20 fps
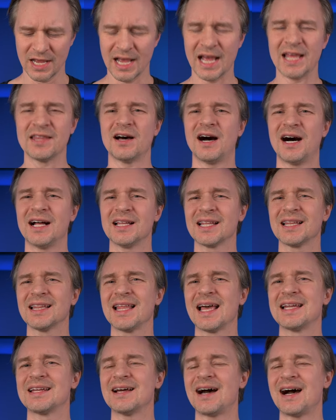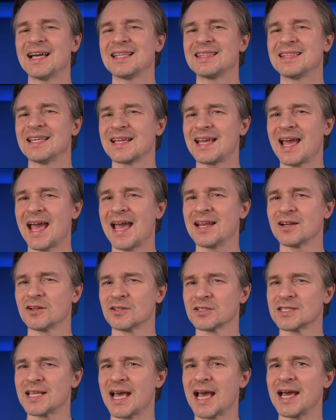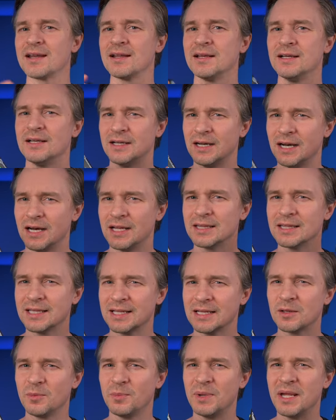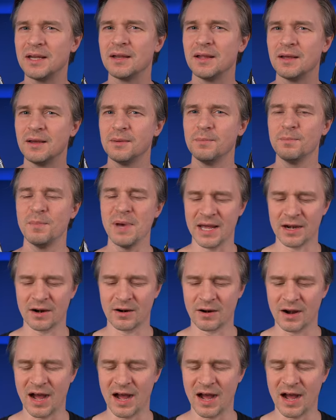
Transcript: and the Hollyland, I think, handles that a little bit better.